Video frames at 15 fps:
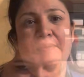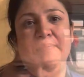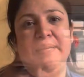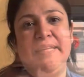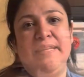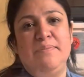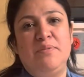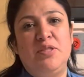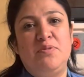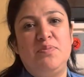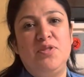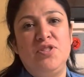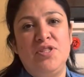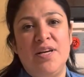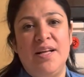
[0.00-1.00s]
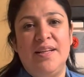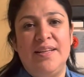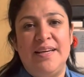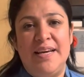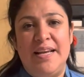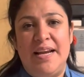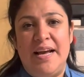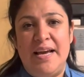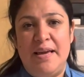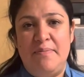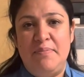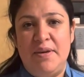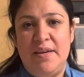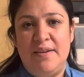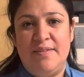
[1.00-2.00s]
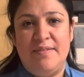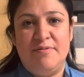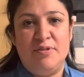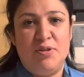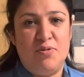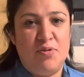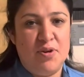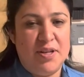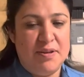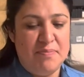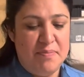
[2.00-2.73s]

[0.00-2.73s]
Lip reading: My name is Michelle and I am here recording